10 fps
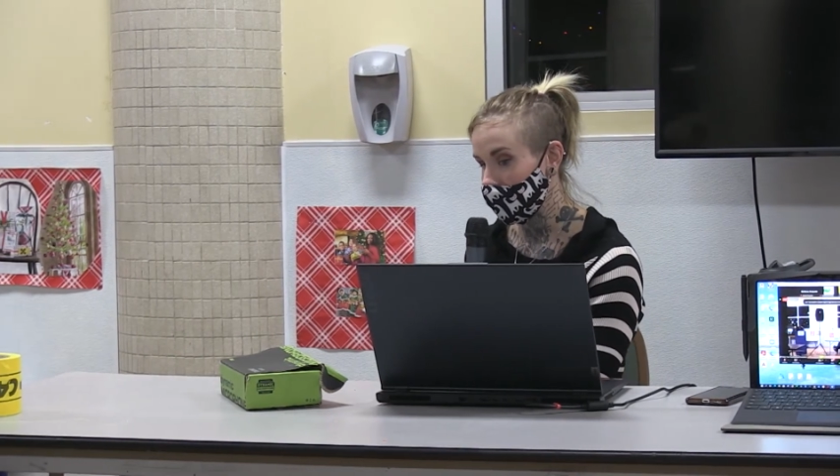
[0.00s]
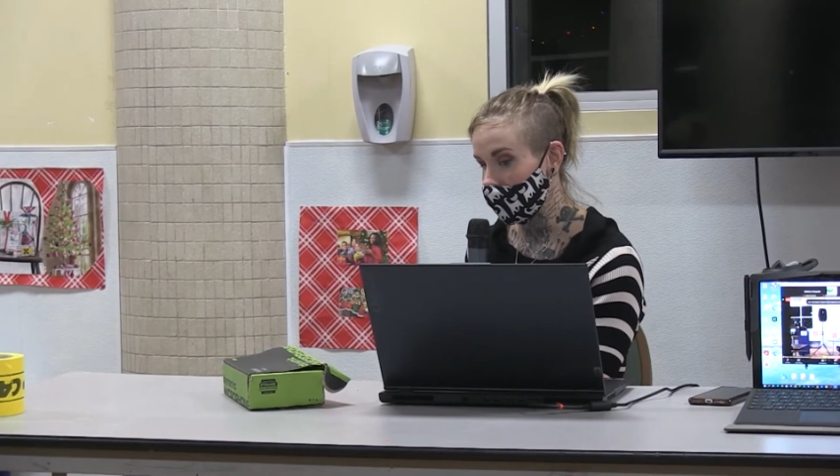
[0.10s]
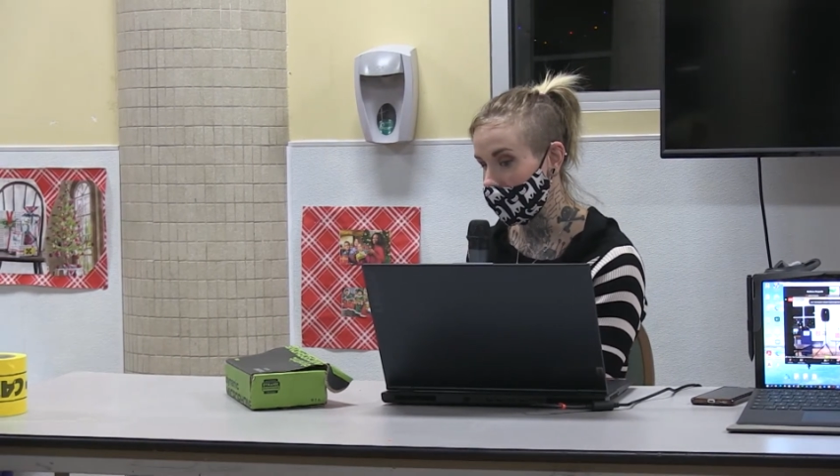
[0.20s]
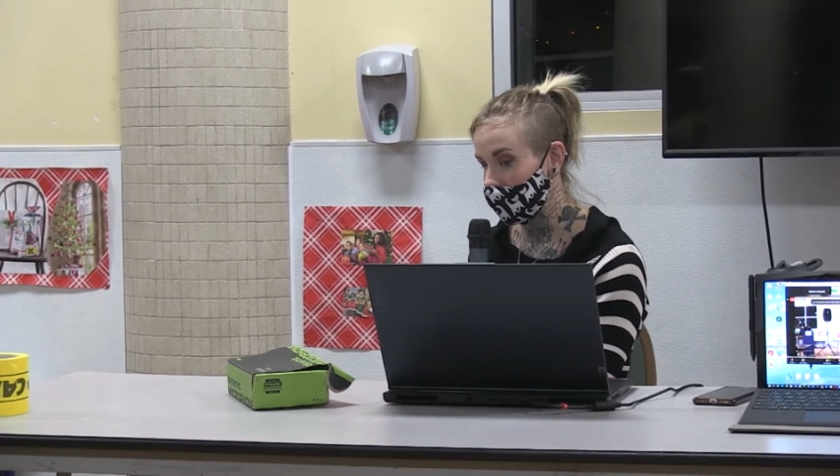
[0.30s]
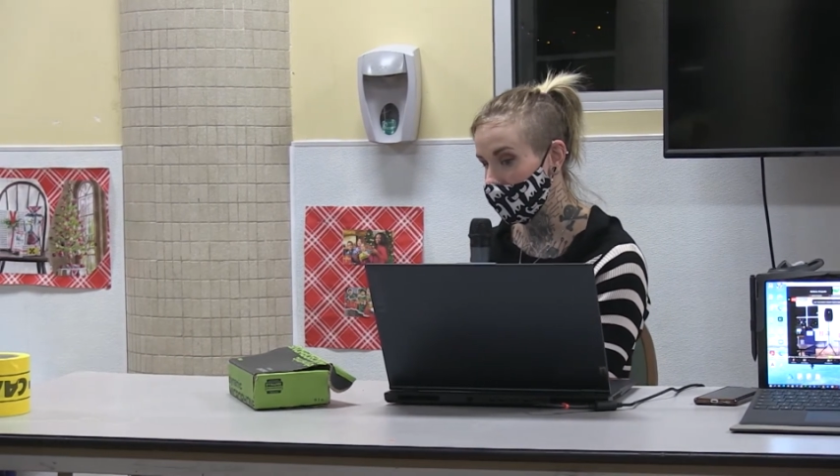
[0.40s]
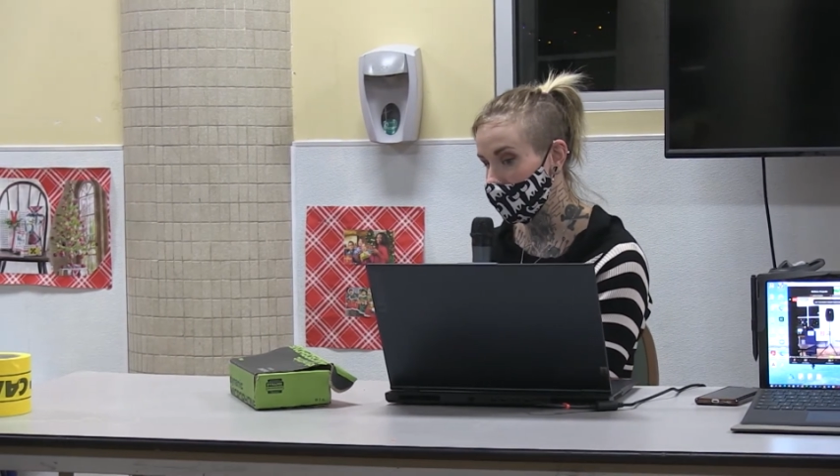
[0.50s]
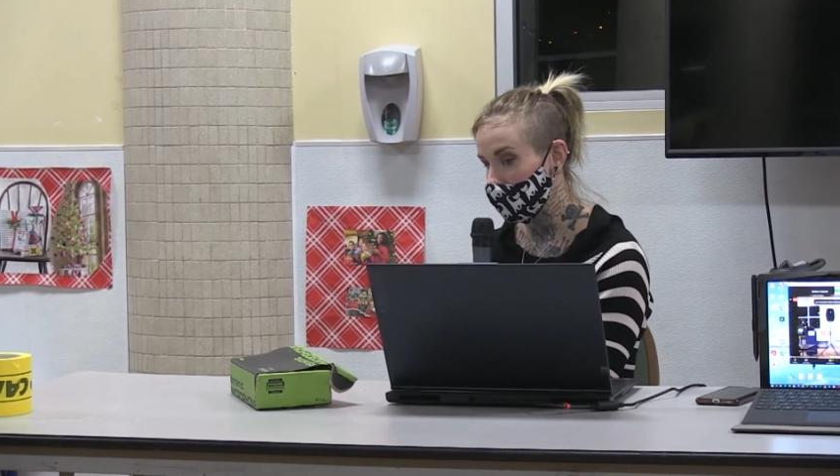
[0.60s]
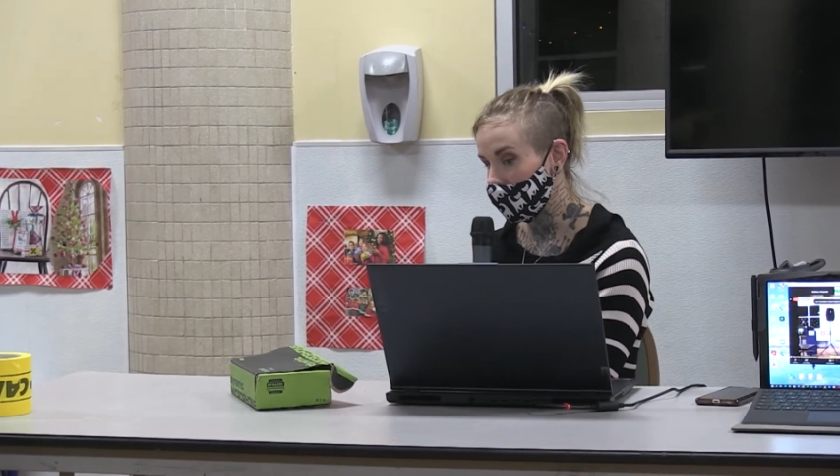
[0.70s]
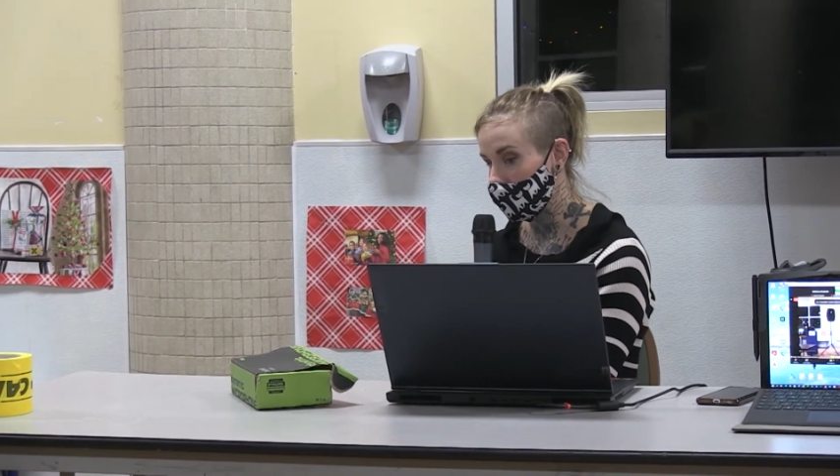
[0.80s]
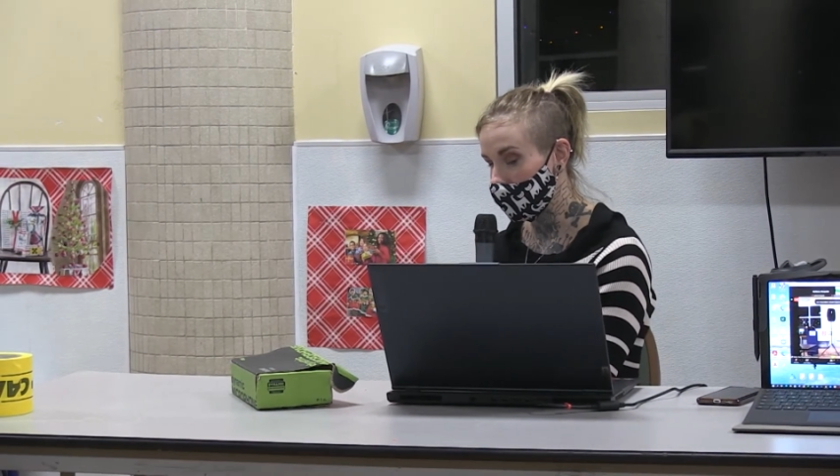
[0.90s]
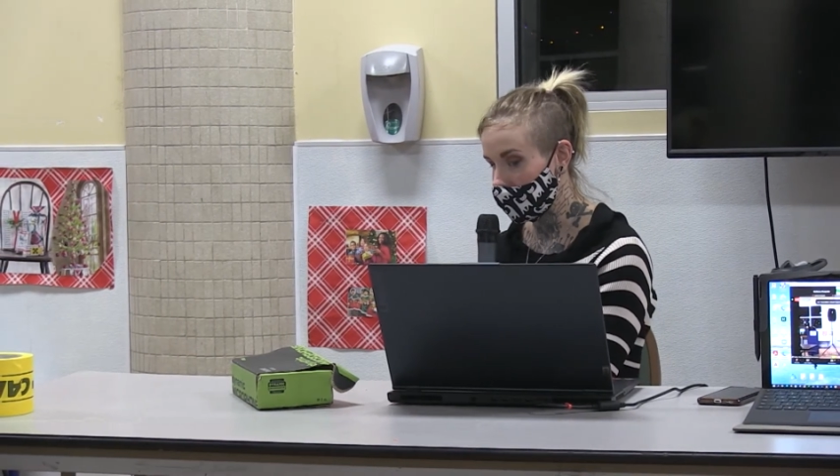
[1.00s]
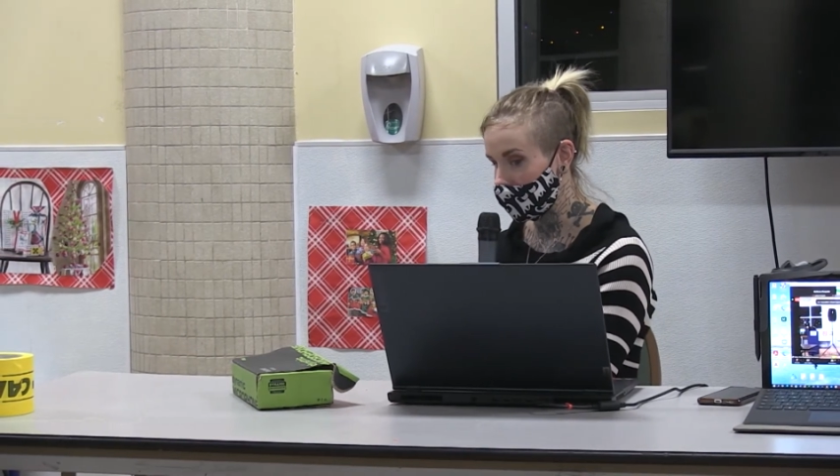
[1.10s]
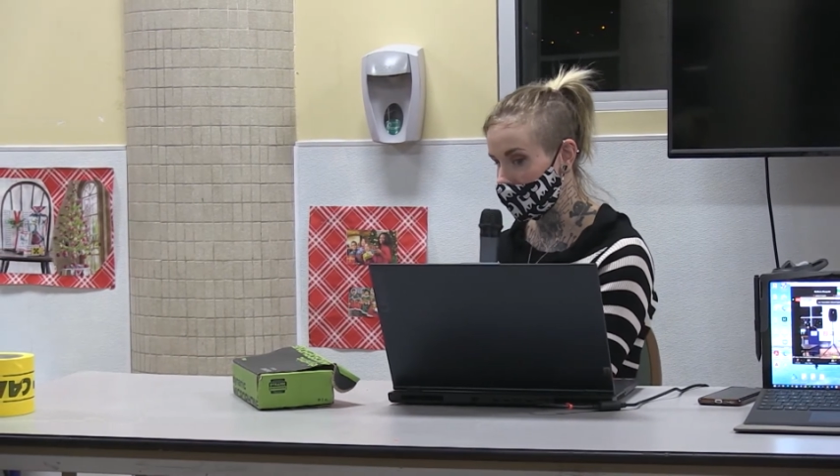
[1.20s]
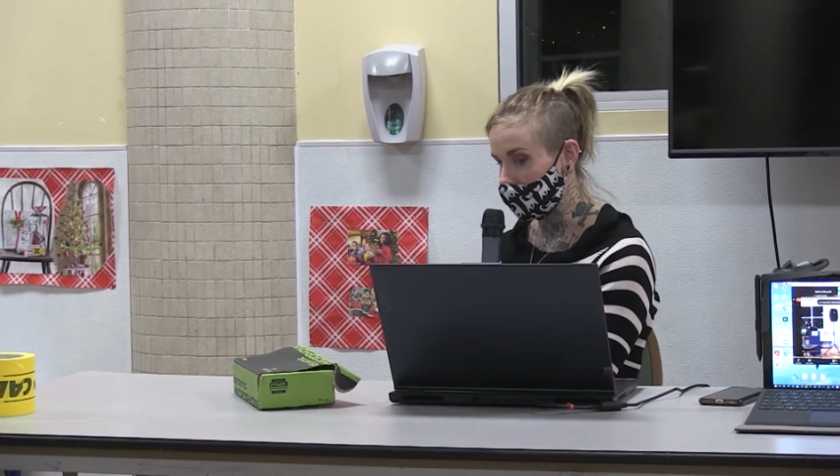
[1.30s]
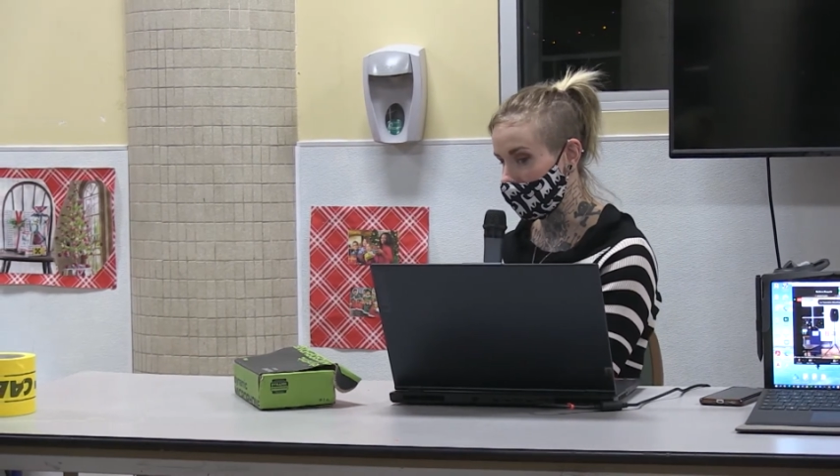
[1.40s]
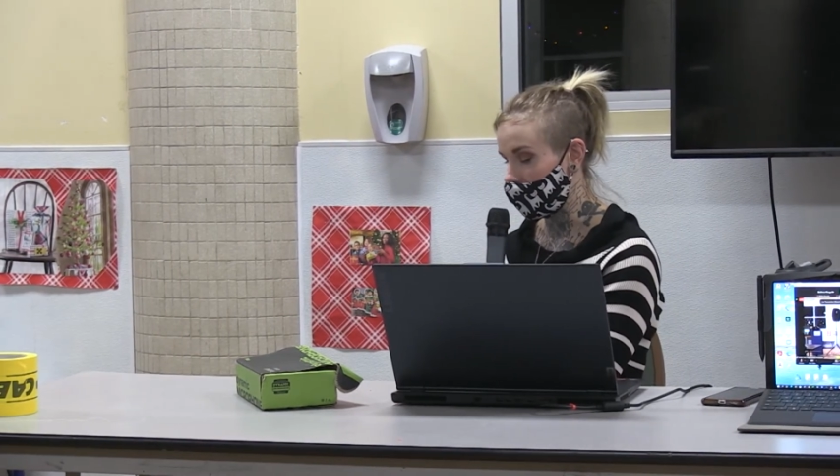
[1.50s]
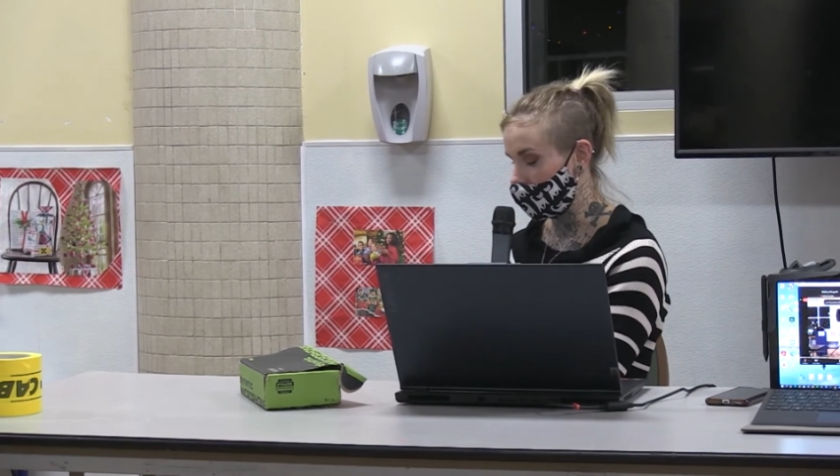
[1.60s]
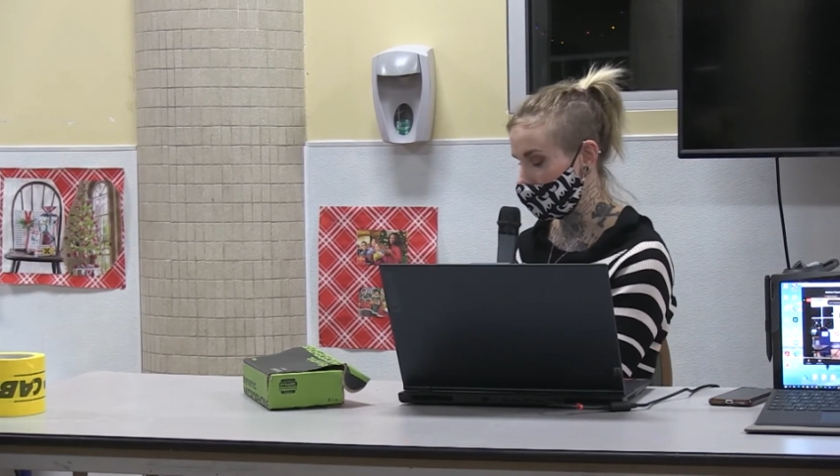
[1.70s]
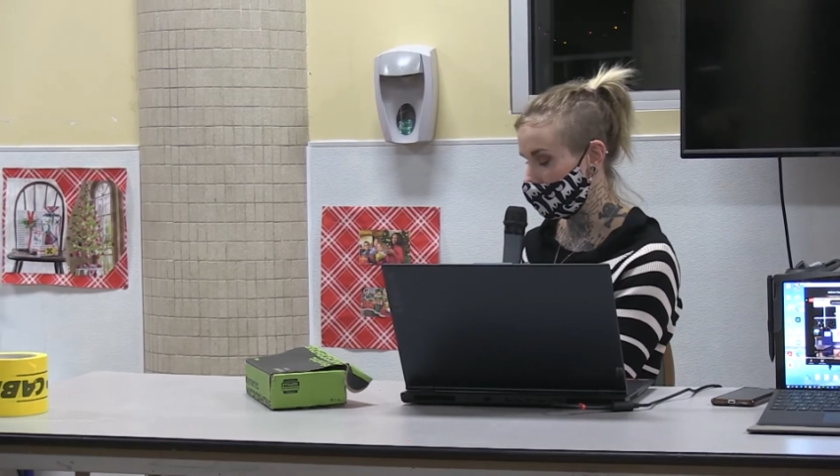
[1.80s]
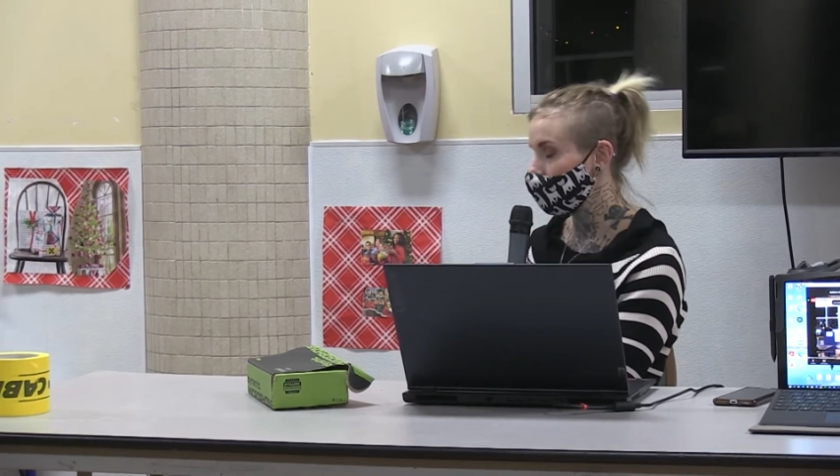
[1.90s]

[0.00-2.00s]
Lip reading: in H1378?